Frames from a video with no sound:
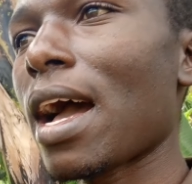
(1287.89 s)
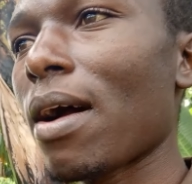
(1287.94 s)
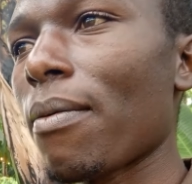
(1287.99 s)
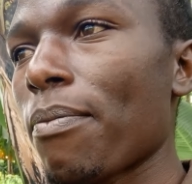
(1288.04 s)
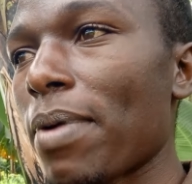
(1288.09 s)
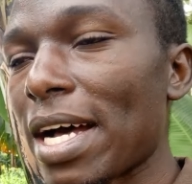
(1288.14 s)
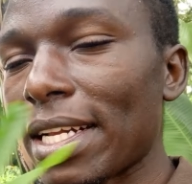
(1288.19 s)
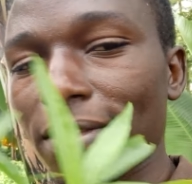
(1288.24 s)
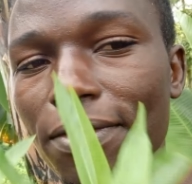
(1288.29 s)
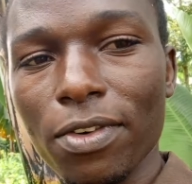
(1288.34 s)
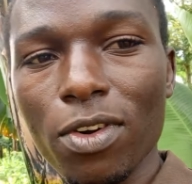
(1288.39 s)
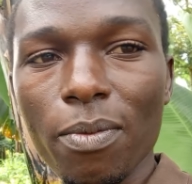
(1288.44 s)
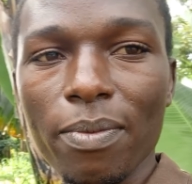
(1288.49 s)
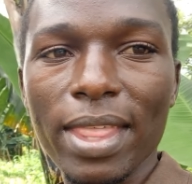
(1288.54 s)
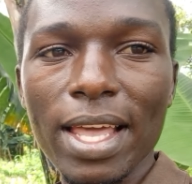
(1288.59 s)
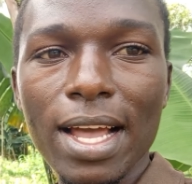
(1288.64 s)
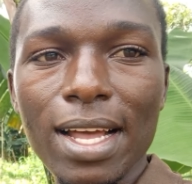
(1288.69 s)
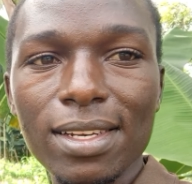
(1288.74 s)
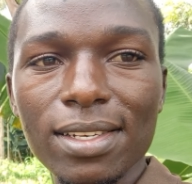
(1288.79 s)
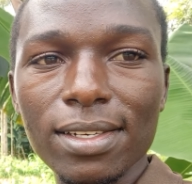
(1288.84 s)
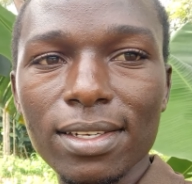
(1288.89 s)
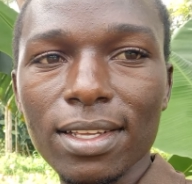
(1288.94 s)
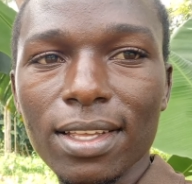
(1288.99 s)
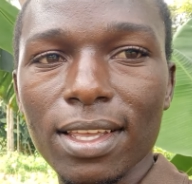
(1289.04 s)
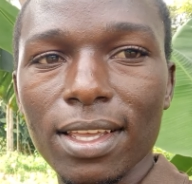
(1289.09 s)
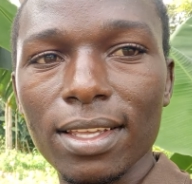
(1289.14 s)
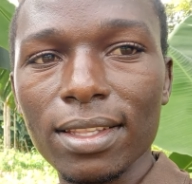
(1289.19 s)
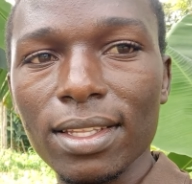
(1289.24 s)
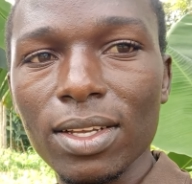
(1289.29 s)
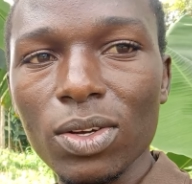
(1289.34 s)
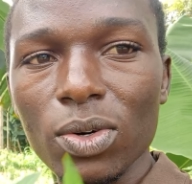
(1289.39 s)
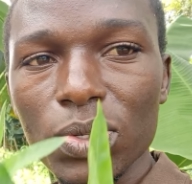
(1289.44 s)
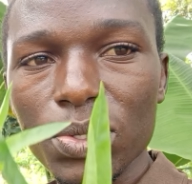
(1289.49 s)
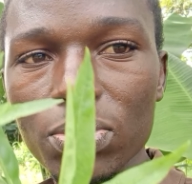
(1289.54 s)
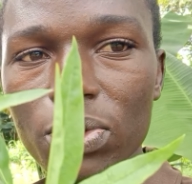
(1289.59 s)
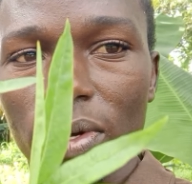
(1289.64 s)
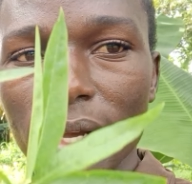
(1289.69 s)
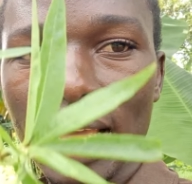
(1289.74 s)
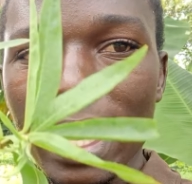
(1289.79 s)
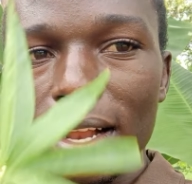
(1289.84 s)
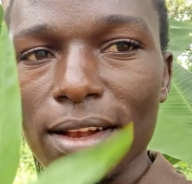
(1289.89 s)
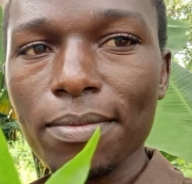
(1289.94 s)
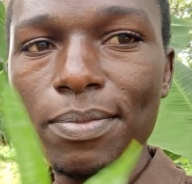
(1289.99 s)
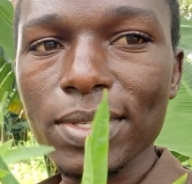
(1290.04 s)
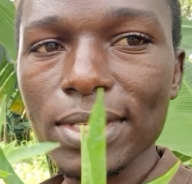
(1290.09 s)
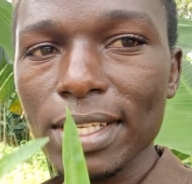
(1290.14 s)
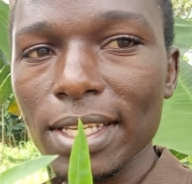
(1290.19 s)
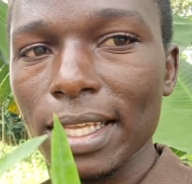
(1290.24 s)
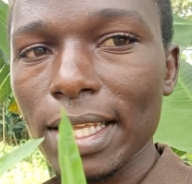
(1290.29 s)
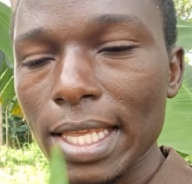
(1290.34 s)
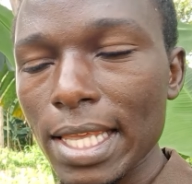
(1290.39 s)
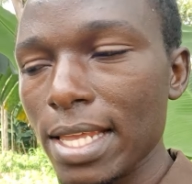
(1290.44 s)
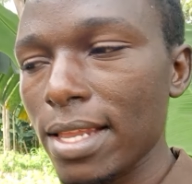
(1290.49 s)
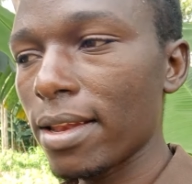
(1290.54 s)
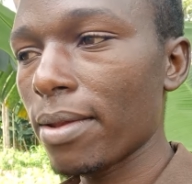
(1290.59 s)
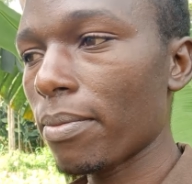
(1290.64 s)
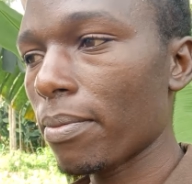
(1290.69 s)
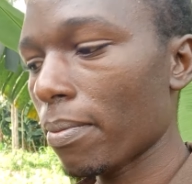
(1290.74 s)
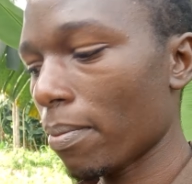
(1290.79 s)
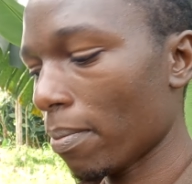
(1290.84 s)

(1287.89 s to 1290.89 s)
apart from that it also helps in